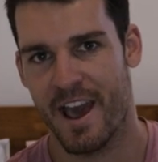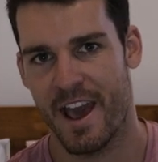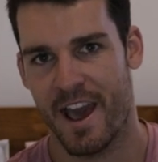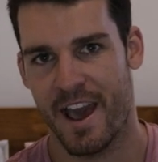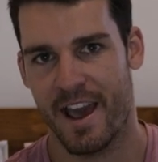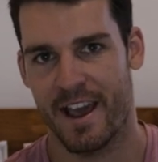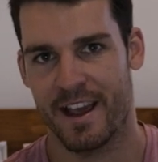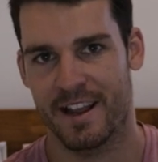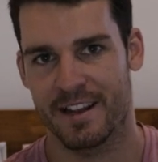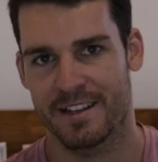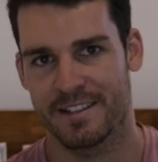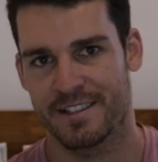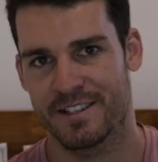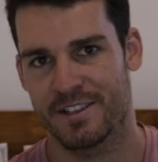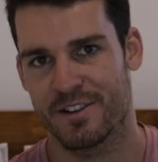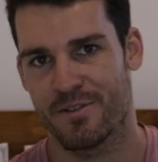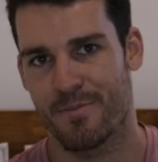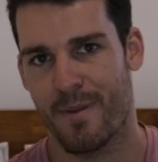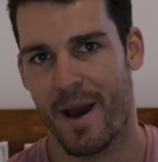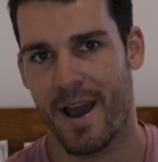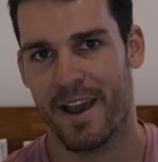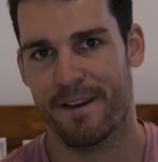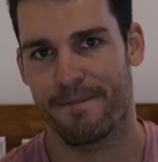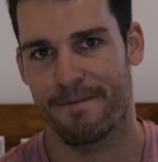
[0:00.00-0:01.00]
and you
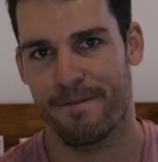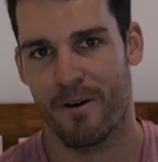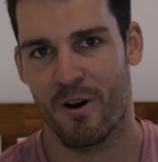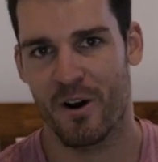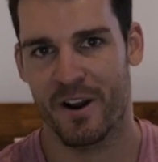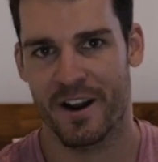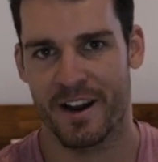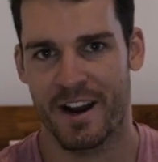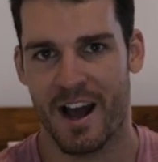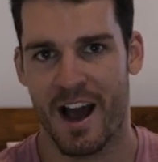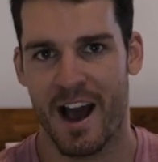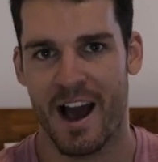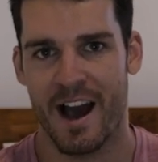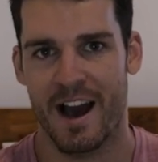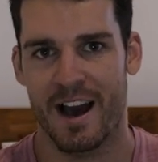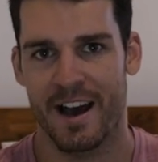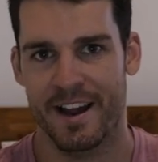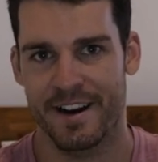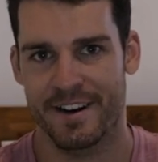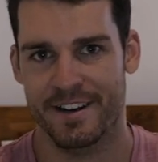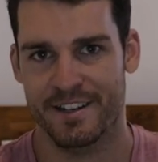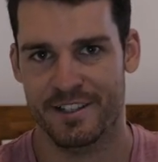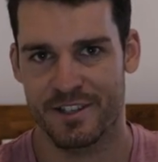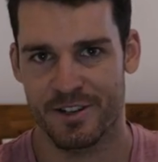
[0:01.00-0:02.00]
may find it
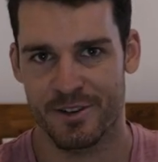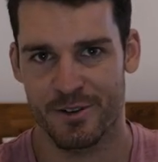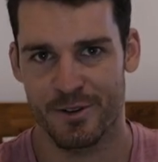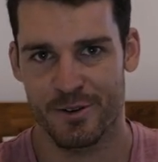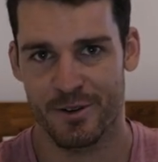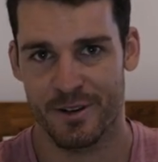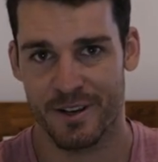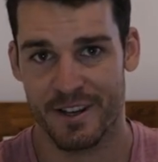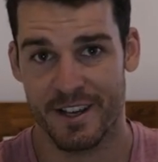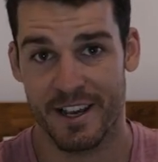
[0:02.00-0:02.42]
hard to